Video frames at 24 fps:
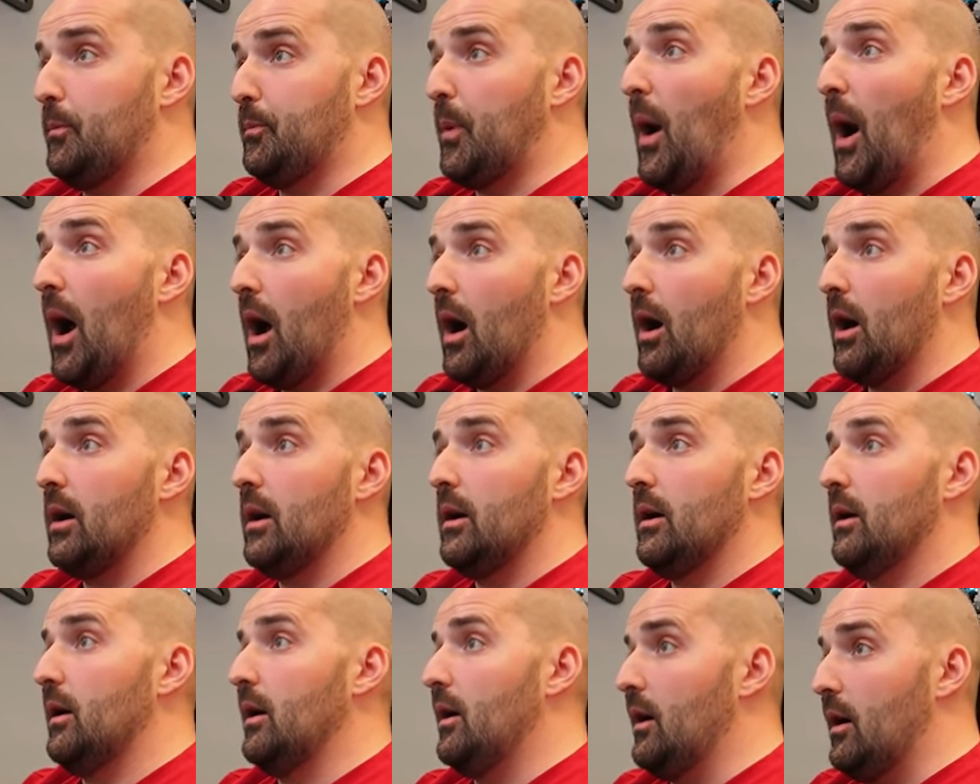But
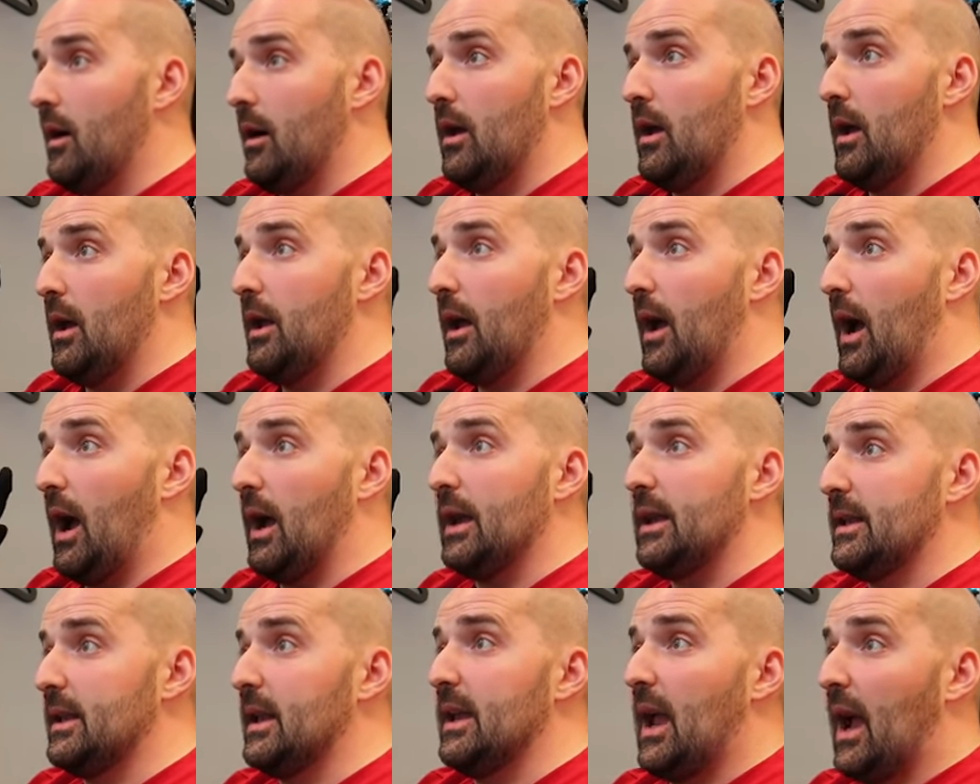
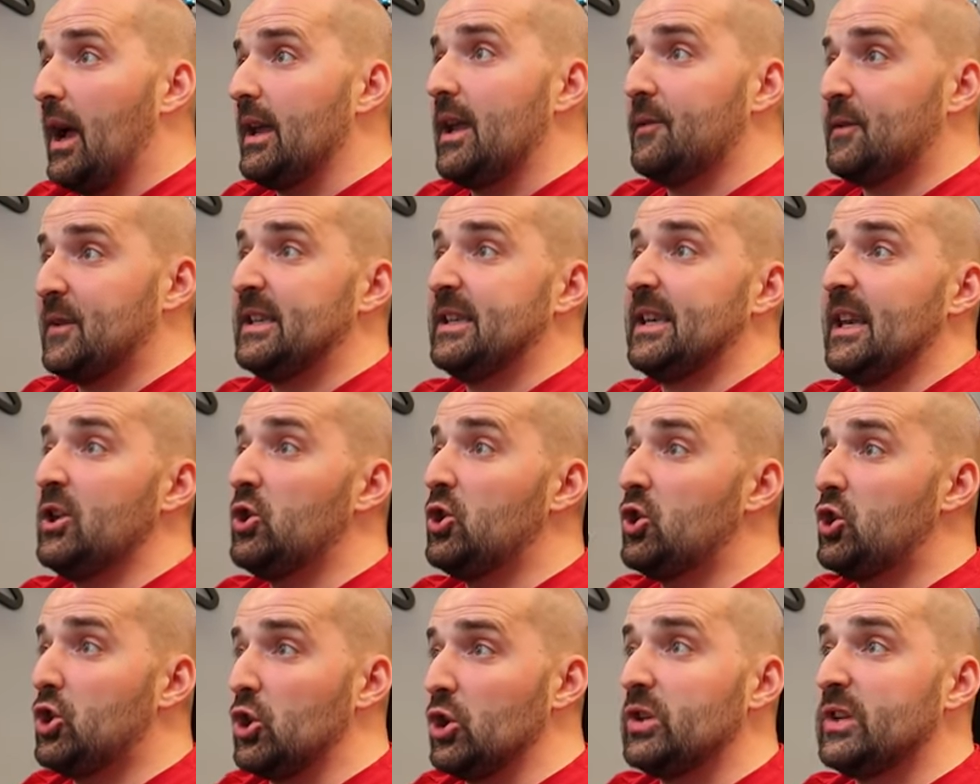I, I have to say,
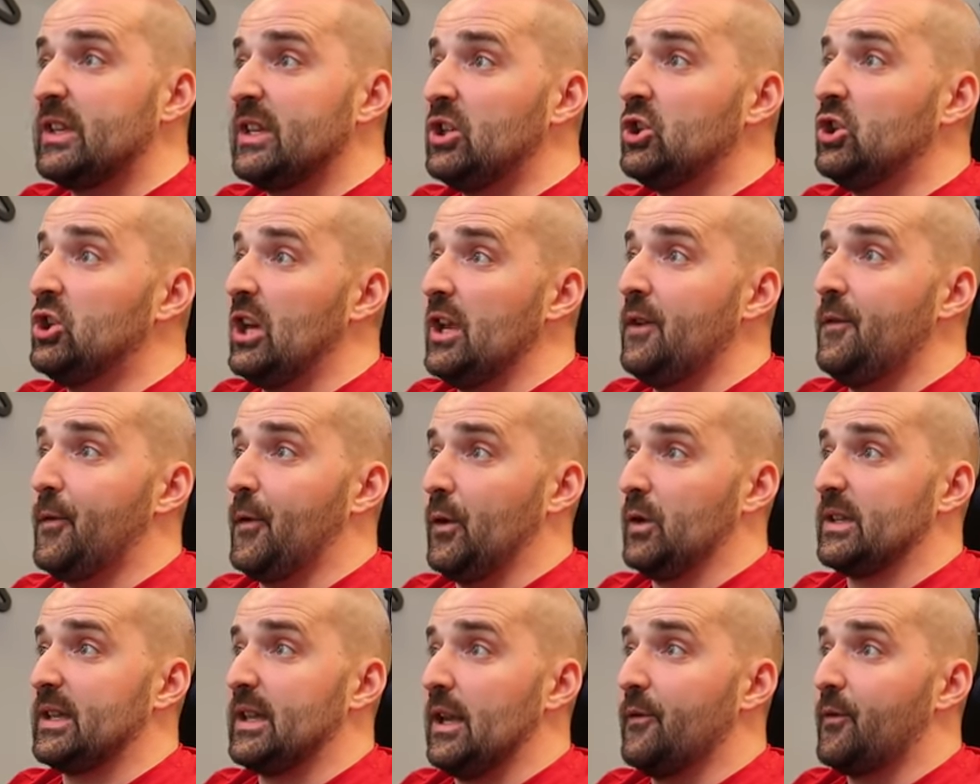just this
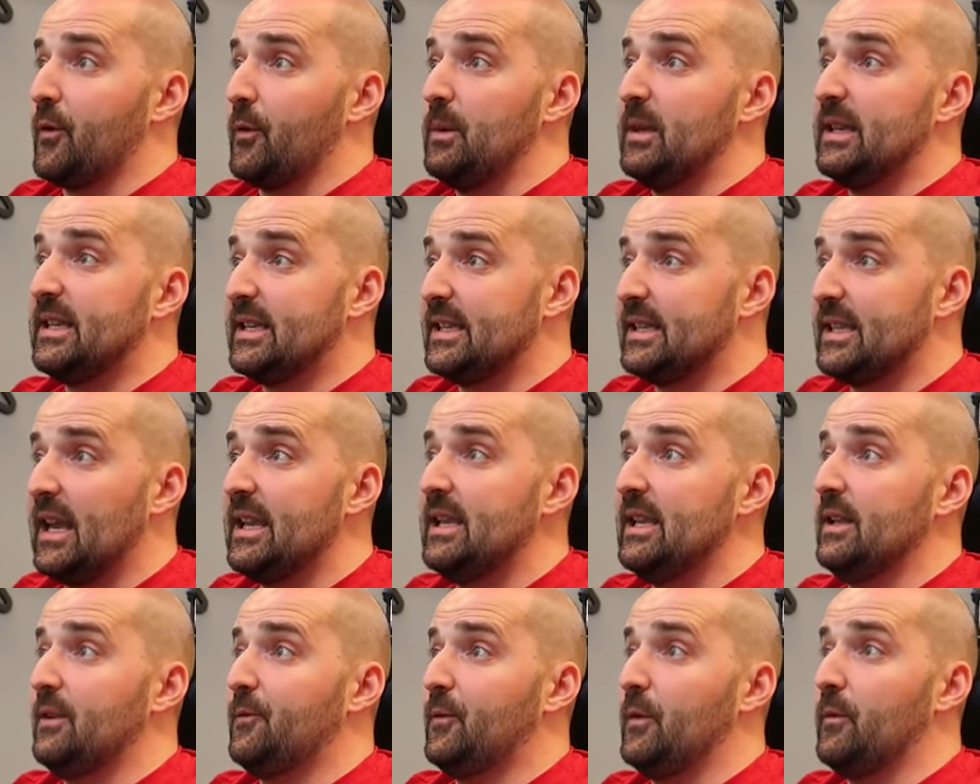G-force thing, from the
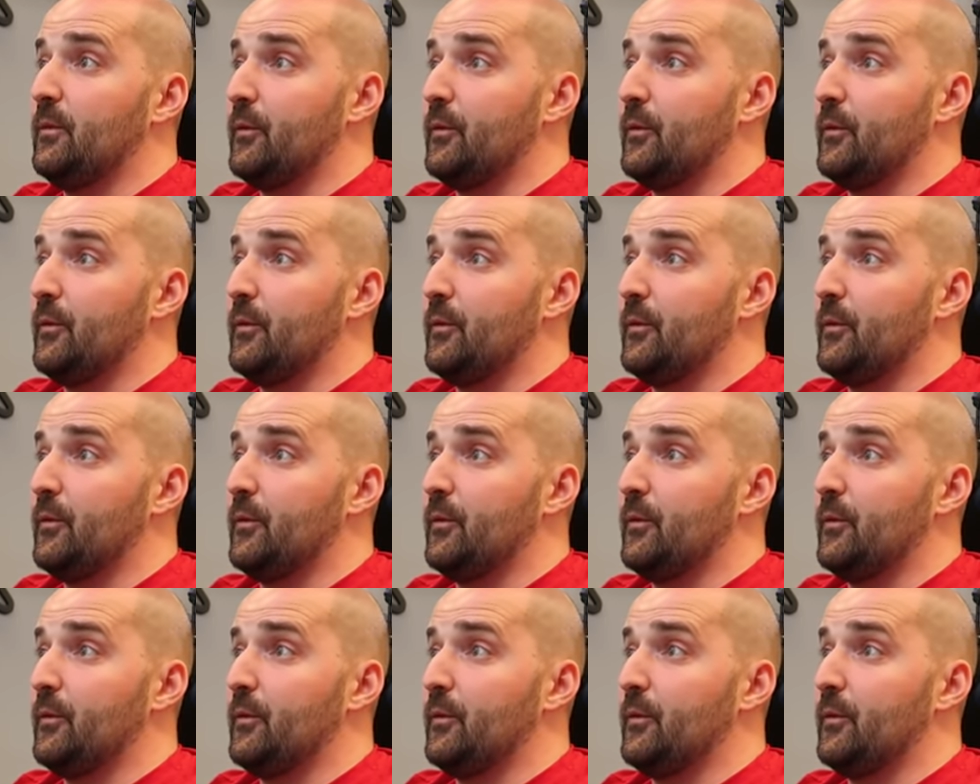scent,